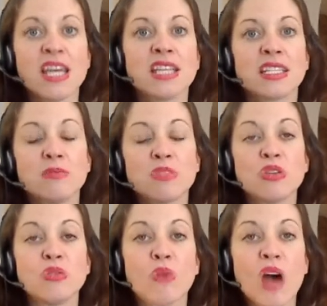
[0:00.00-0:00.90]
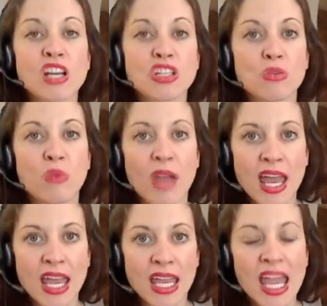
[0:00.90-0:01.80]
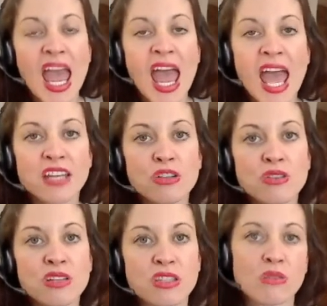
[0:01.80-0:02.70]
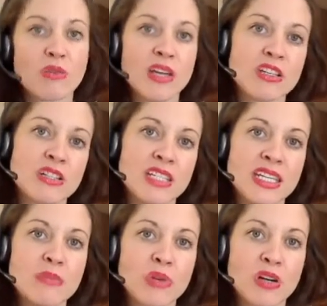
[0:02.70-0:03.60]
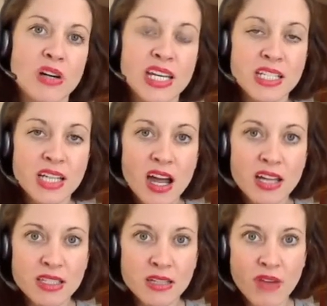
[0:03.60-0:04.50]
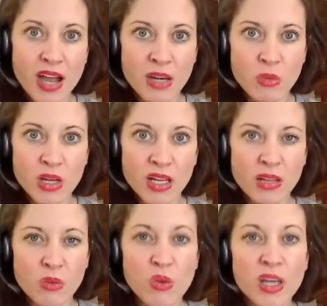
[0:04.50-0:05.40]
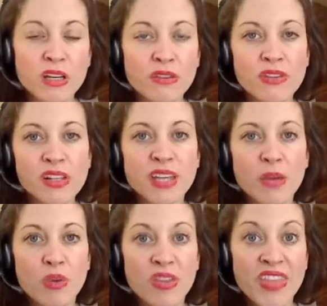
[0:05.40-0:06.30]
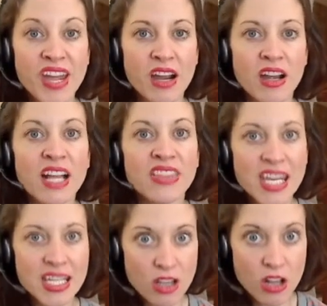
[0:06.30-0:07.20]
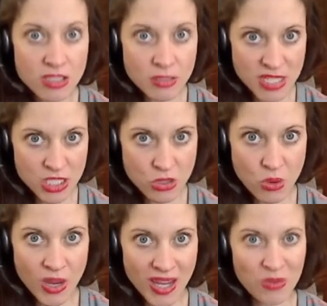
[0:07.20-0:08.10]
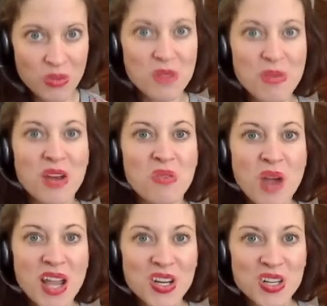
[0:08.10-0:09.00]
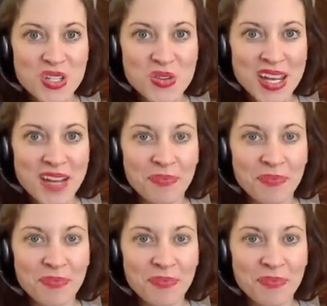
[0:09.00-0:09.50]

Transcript: seem to wash away, and you can surrender deeper into God's divine will. And when you're filled up with there, that is ultimate joy, no matter what you're doing,